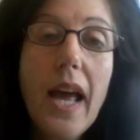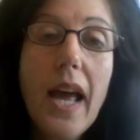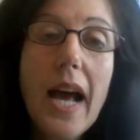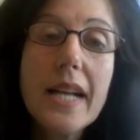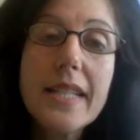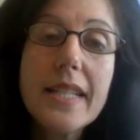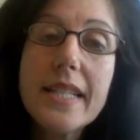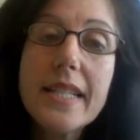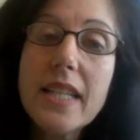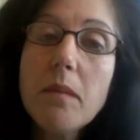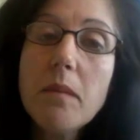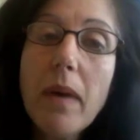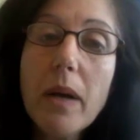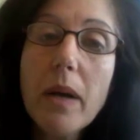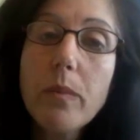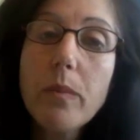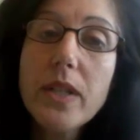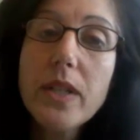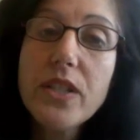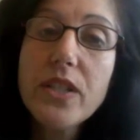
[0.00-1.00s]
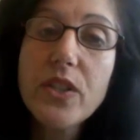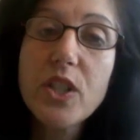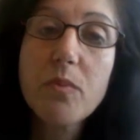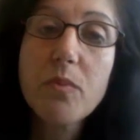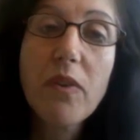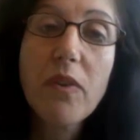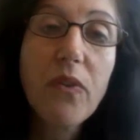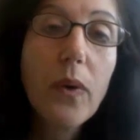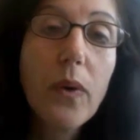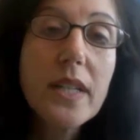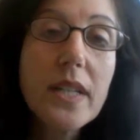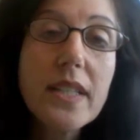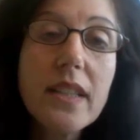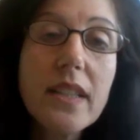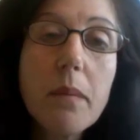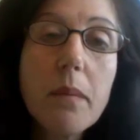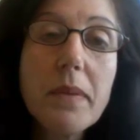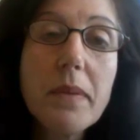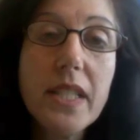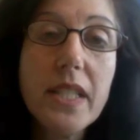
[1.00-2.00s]
As I did my research before I did
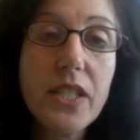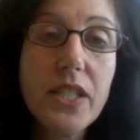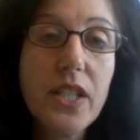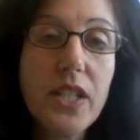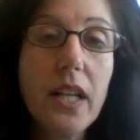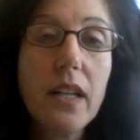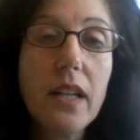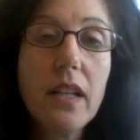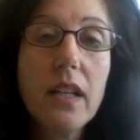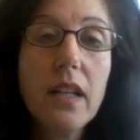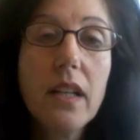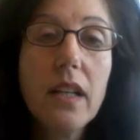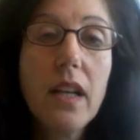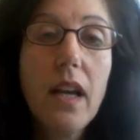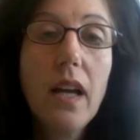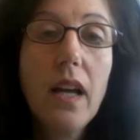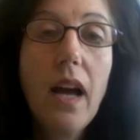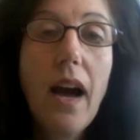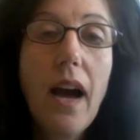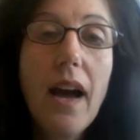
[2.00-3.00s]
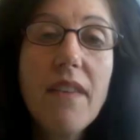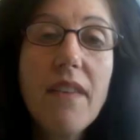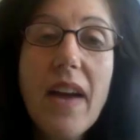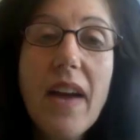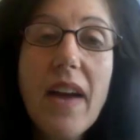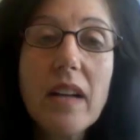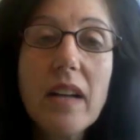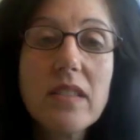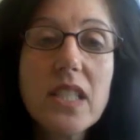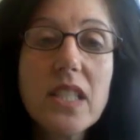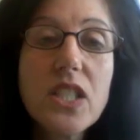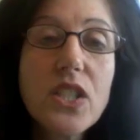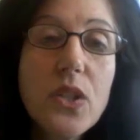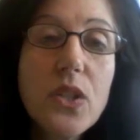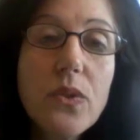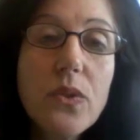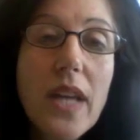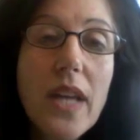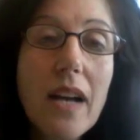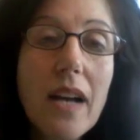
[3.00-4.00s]
the petition, I found since
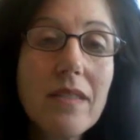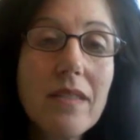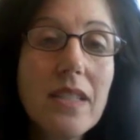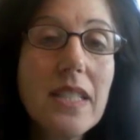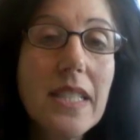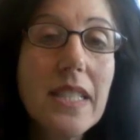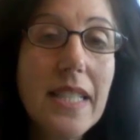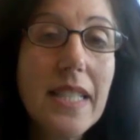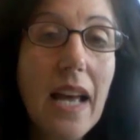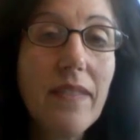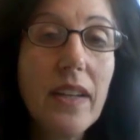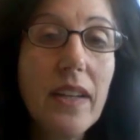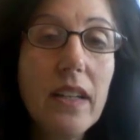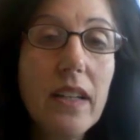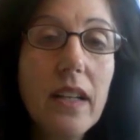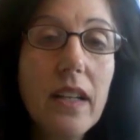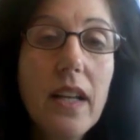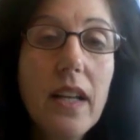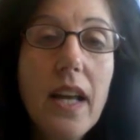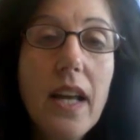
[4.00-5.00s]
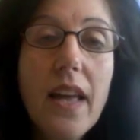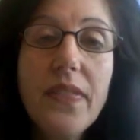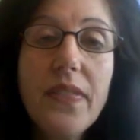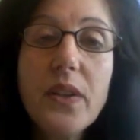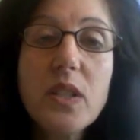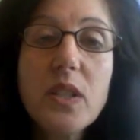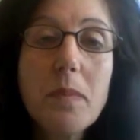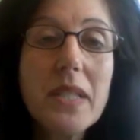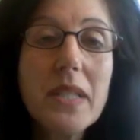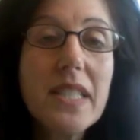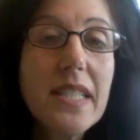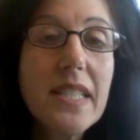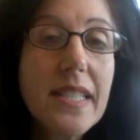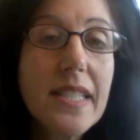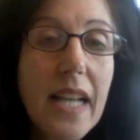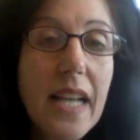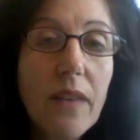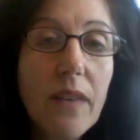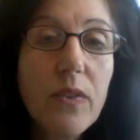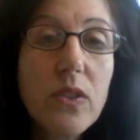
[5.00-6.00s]
two thousand seven there's been
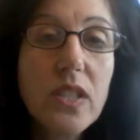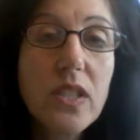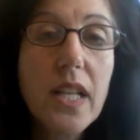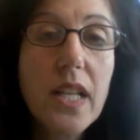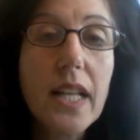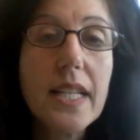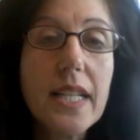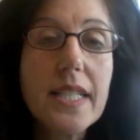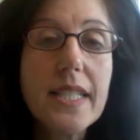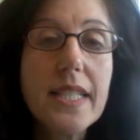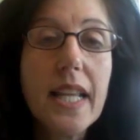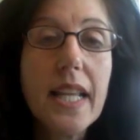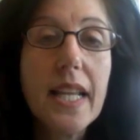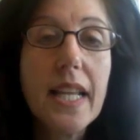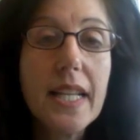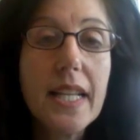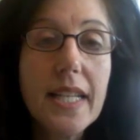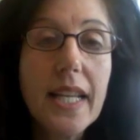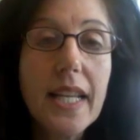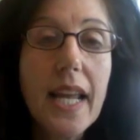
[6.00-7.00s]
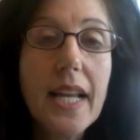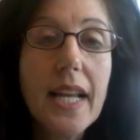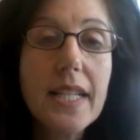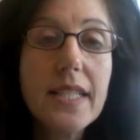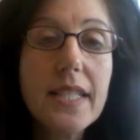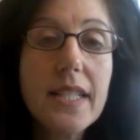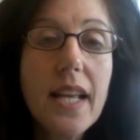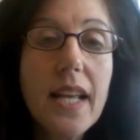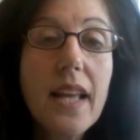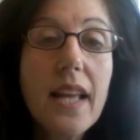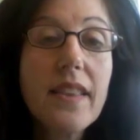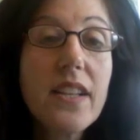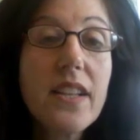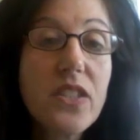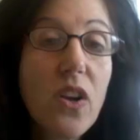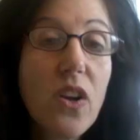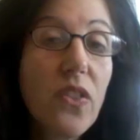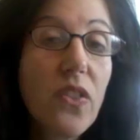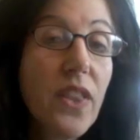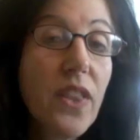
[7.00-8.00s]
several studies that indicates
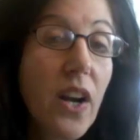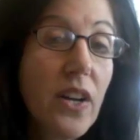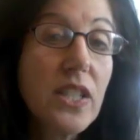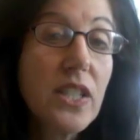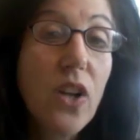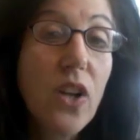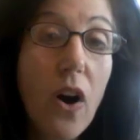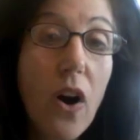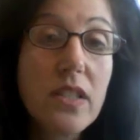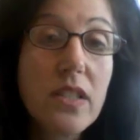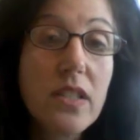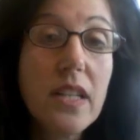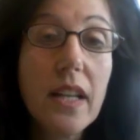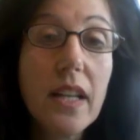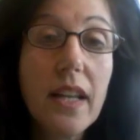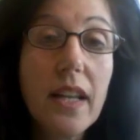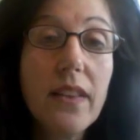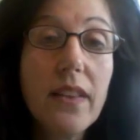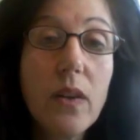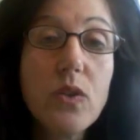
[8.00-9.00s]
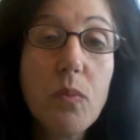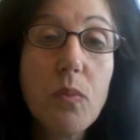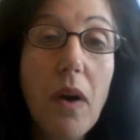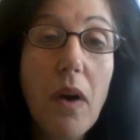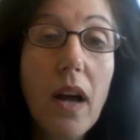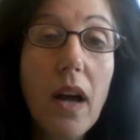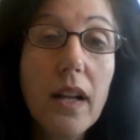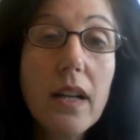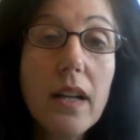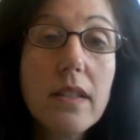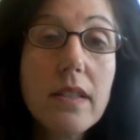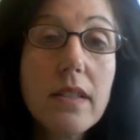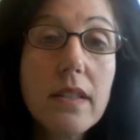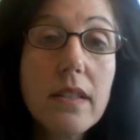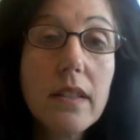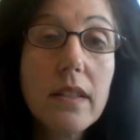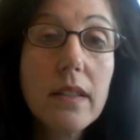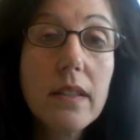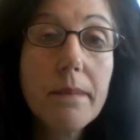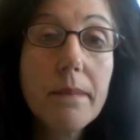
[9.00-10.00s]
that there is arsenic in those
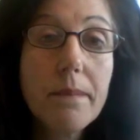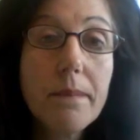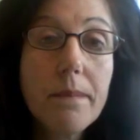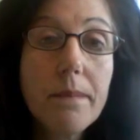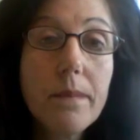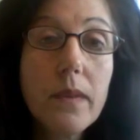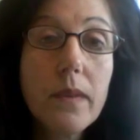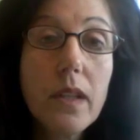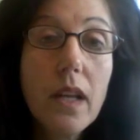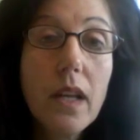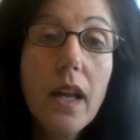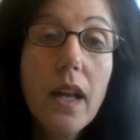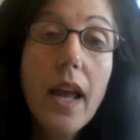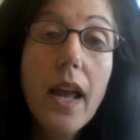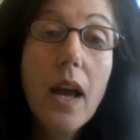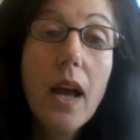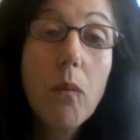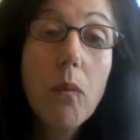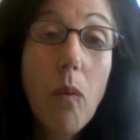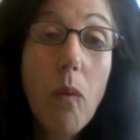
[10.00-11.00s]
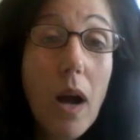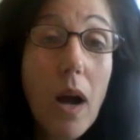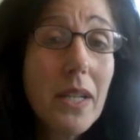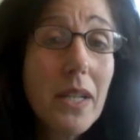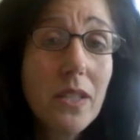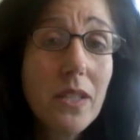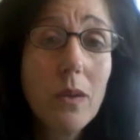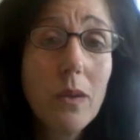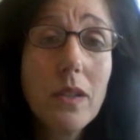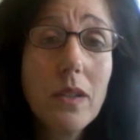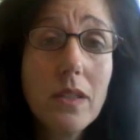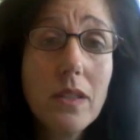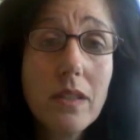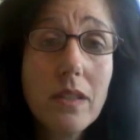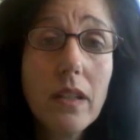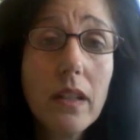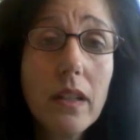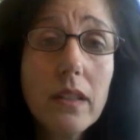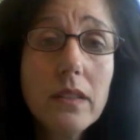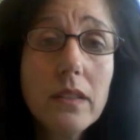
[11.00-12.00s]
products. And why am I so
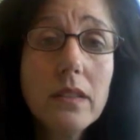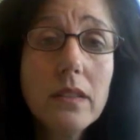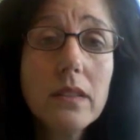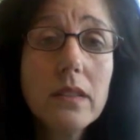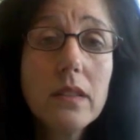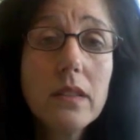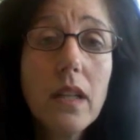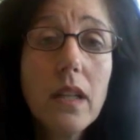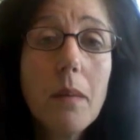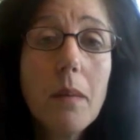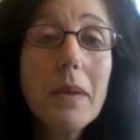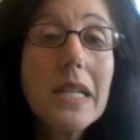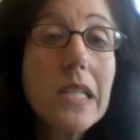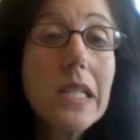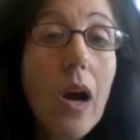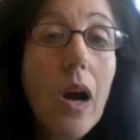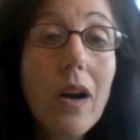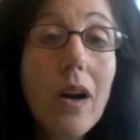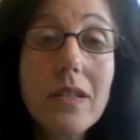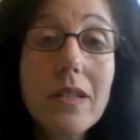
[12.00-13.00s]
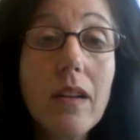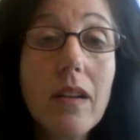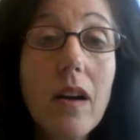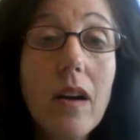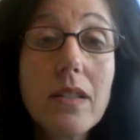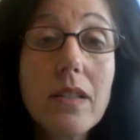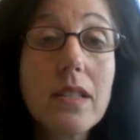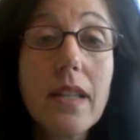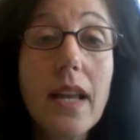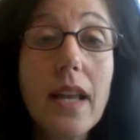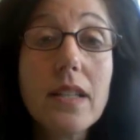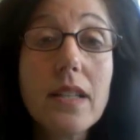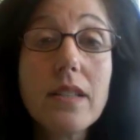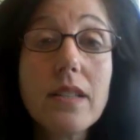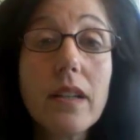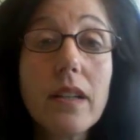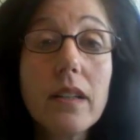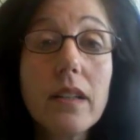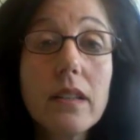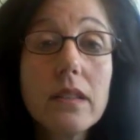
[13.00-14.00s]
concerned? Because arsenic causes
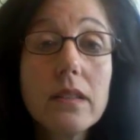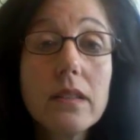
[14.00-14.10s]
cancer.